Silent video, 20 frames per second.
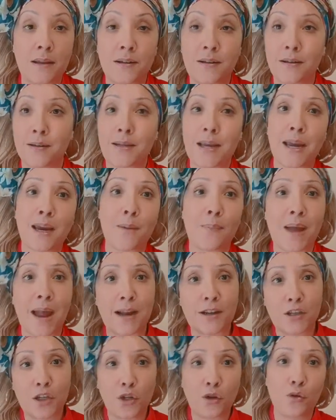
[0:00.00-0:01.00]
This is Take It
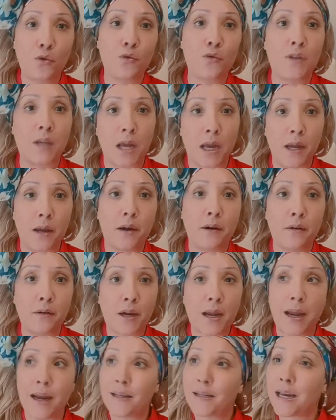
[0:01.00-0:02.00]
Back Tuesday,
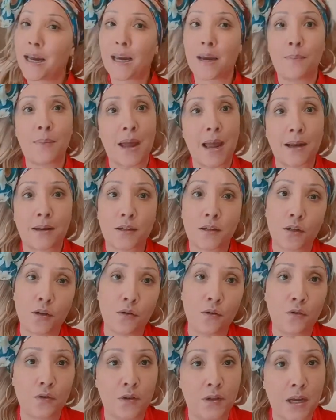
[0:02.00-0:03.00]
okay? Take It Back
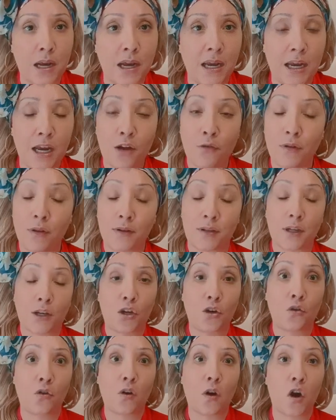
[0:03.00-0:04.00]
Tuesday here in the
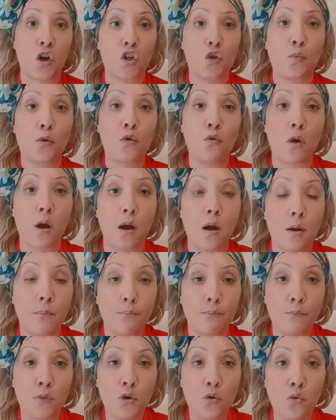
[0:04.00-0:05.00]
Secured Entrepreneur
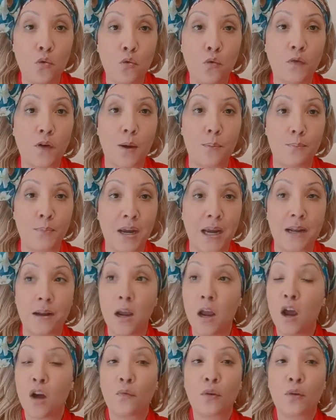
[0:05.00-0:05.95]
Movement.